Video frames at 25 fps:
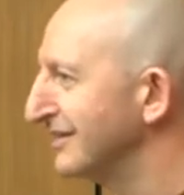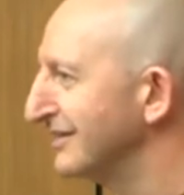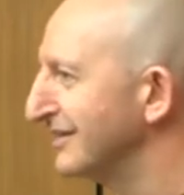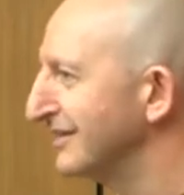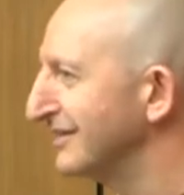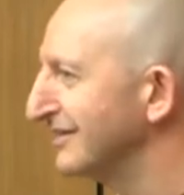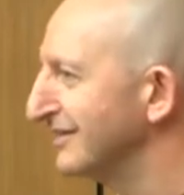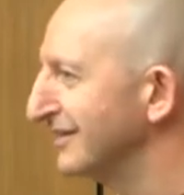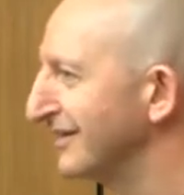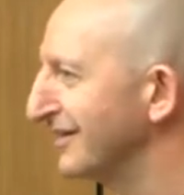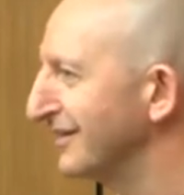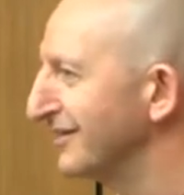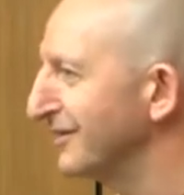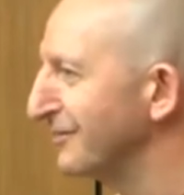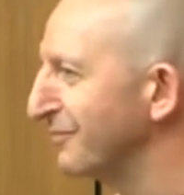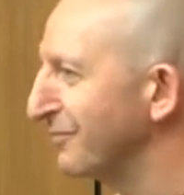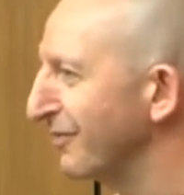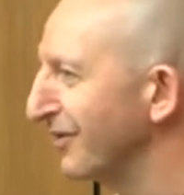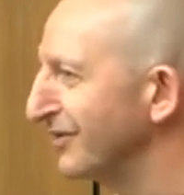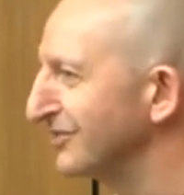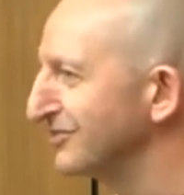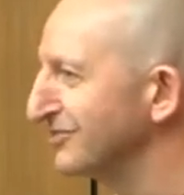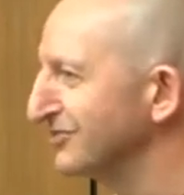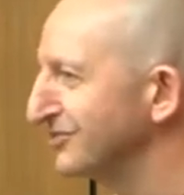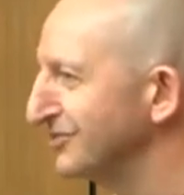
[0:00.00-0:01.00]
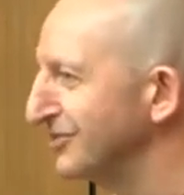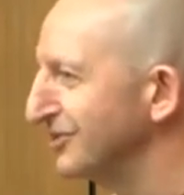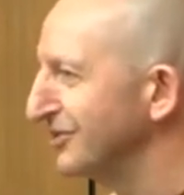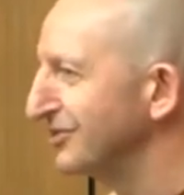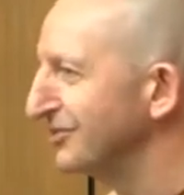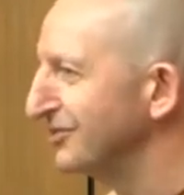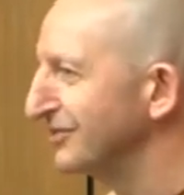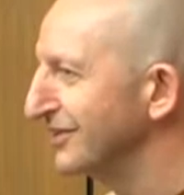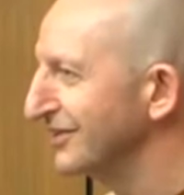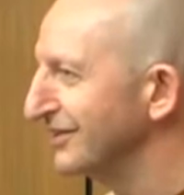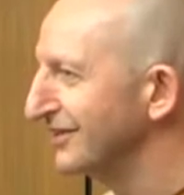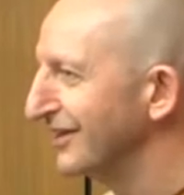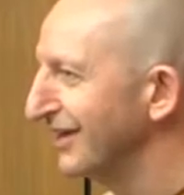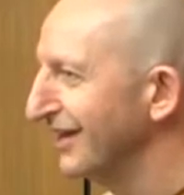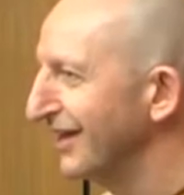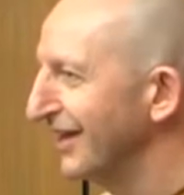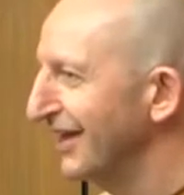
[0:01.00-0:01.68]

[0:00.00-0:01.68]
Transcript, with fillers: that the, the boss knew that